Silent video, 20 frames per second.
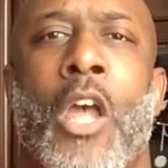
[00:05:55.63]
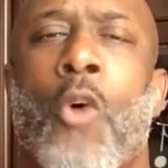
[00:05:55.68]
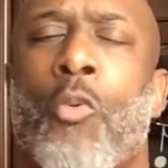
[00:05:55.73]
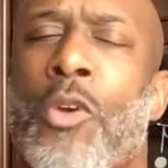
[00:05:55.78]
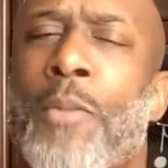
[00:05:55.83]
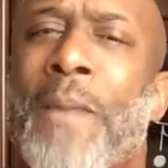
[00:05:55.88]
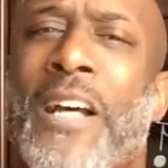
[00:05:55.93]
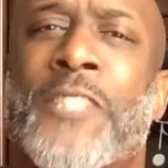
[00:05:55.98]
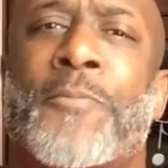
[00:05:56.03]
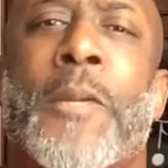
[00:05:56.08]

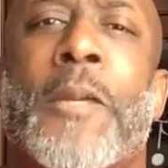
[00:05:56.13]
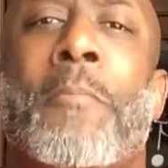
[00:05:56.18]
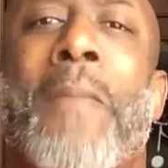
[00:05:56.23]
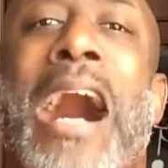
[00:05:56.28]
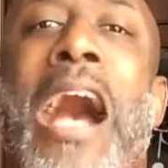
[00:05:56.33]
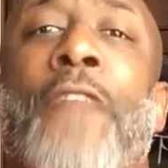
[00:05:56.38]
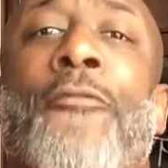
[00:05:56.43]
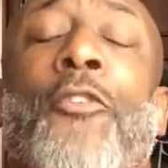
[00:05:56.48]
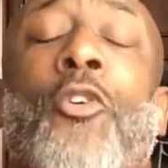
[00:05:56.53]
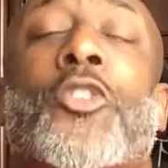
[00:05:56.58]
we must be
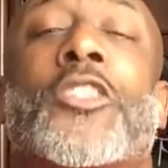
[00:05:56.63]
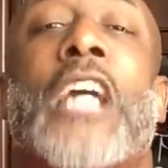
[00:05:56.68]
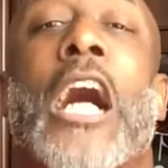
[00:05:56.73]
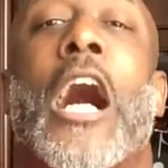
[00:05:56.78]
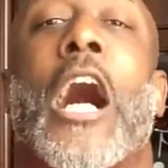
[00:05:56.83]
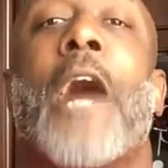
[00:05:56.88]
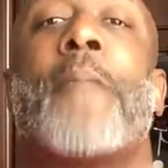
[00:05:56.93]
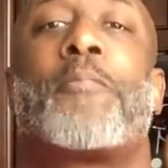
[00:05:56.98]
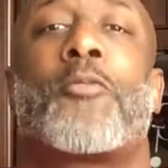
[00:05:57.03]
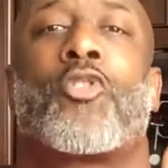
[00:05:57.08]
mindful to
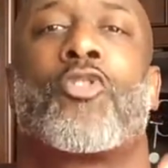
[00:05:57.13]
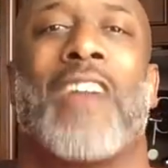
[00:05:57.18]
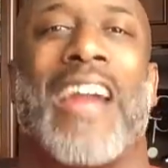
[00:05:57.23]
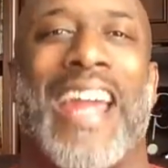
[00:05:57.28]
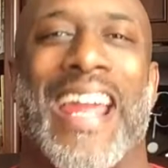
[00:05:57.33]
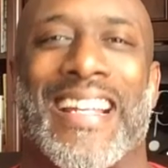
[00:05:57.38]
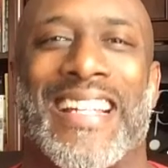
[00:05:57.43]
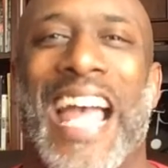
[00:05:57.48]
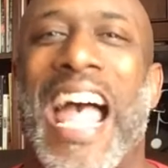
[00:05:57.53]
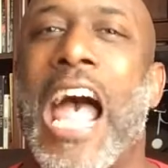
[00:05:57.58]

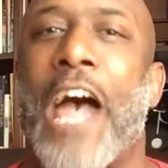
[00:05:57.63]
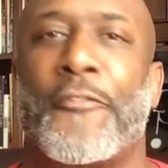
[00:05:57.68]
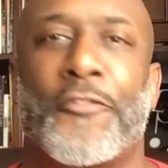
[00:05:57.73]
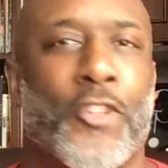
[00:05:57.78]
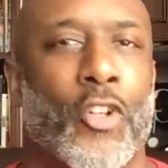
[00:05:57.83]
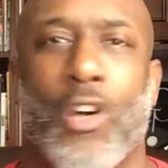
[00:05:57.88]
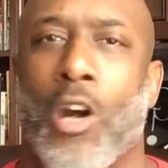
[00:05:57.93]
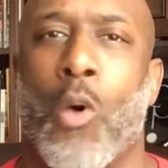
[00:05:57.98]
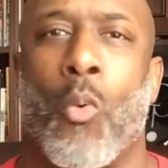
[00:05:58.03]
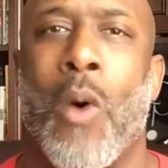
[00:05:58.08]
upgrade
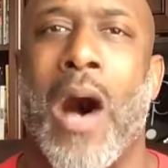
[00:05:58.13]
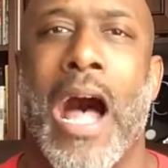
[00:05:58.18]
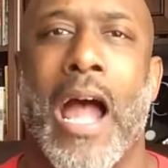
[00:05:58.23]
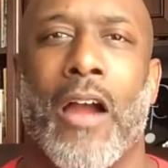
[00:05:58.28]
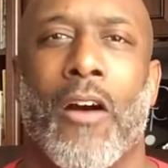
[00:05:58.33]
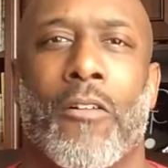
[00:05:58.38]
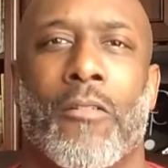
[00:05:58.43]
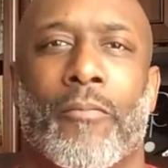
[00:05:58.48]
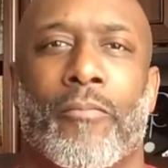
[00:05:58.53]
after a while.